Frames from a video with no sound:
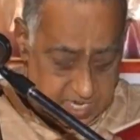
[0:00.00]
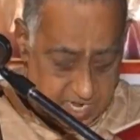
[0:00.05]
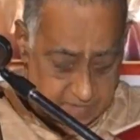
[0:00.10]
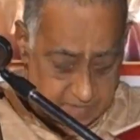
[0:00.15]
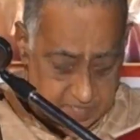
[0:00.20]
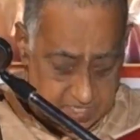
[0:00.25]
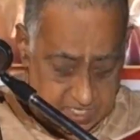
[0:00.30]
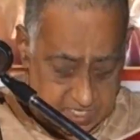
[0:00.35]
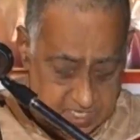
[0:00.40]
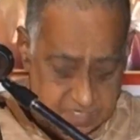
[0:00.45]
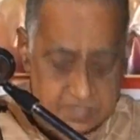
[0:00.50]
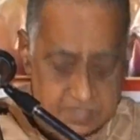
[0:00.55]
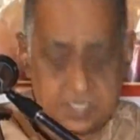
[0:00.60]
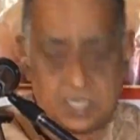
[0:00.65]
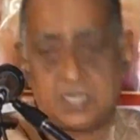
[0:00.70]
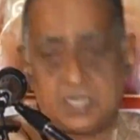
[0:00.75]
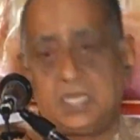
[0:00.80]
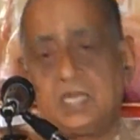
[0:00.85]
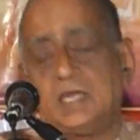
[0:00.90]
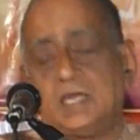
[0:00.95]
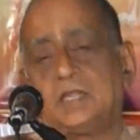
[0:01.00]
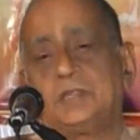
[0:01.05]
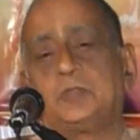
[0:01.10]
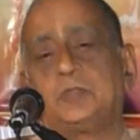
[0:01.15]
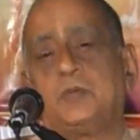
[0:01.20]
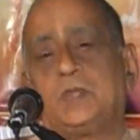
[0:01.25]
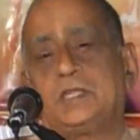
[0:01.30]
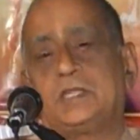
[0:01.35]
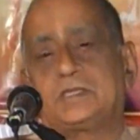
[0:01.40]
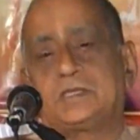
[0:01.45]
na abhinandadi na
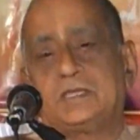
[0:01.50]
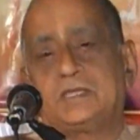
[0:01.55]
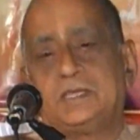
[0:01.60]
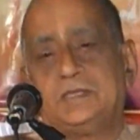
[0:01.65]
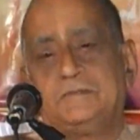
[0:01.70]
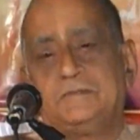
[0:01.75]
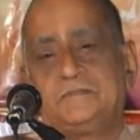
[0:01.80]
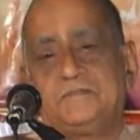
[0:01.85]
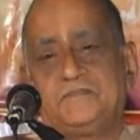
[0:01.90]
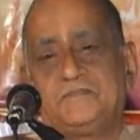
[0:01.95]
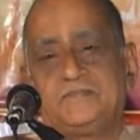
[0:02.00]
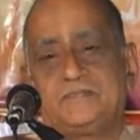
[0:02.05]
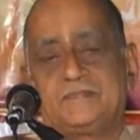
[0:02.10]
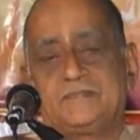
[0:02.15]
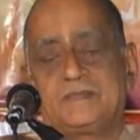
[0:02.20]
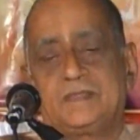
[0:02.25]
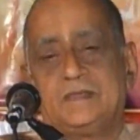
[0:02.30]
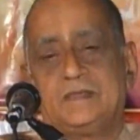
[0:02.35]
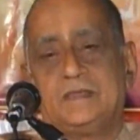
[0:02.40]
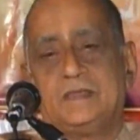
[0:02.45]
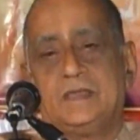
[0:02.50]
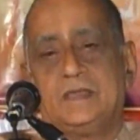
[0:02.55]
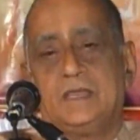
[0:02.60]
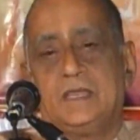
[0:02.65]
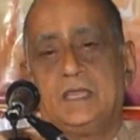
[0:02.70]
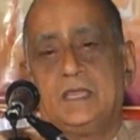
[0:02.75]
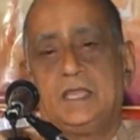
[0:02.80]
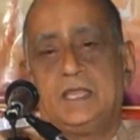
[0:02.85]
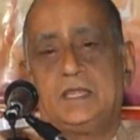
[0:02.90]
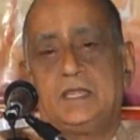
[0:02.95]
dveshti.
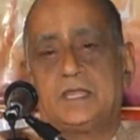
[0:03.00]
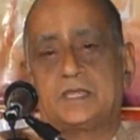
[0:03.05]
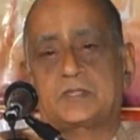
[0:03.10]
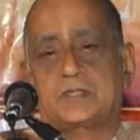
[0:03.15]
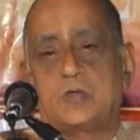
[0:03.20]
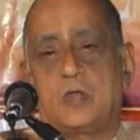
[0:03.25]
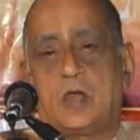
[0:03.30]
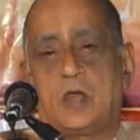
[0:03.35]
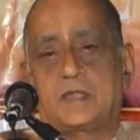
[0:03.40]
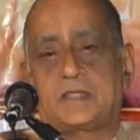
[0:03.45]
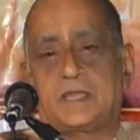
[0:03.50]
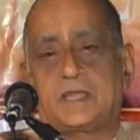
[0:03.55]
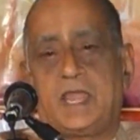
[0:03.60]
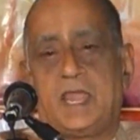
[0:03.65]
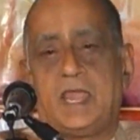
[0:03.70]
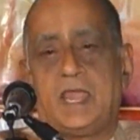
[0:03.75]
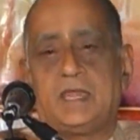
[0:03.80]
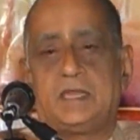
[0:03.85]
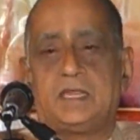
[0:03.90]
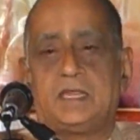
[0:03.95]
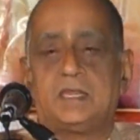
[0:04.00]
He does not hate,